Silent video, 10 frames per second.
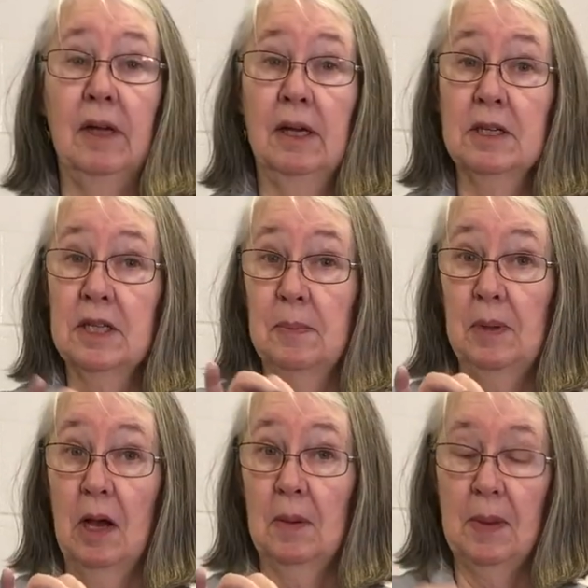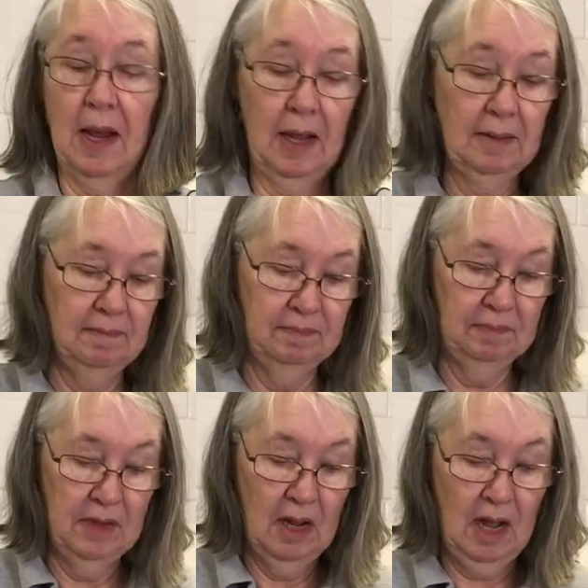In a Ziploc bag,
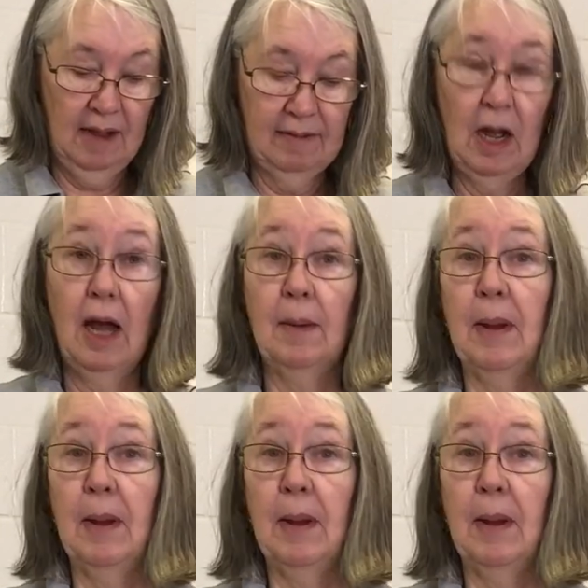I've got